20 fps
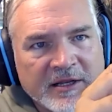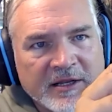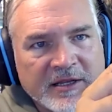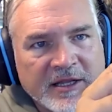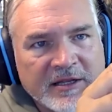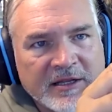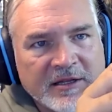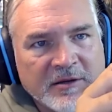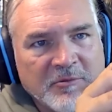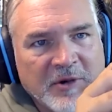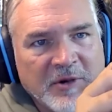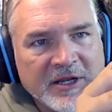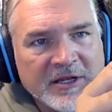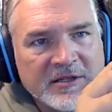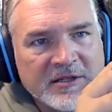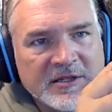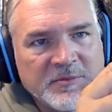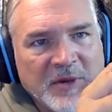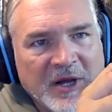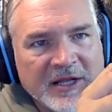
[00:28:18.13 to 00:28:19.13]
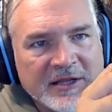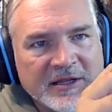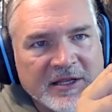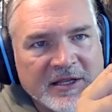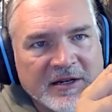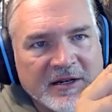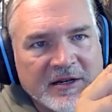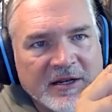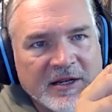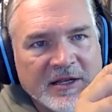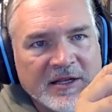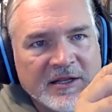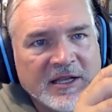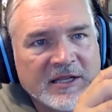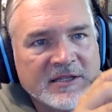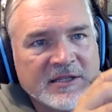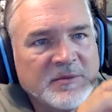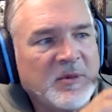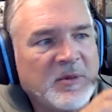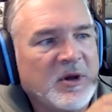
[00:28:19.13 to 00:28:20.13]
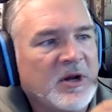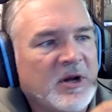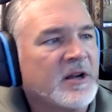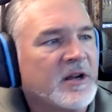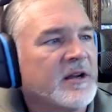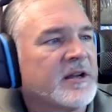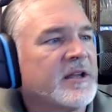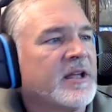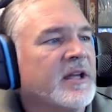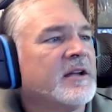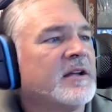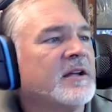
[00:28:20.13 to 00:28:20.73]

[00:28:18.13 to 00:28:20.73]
That little white spot there. That's a monarch egg.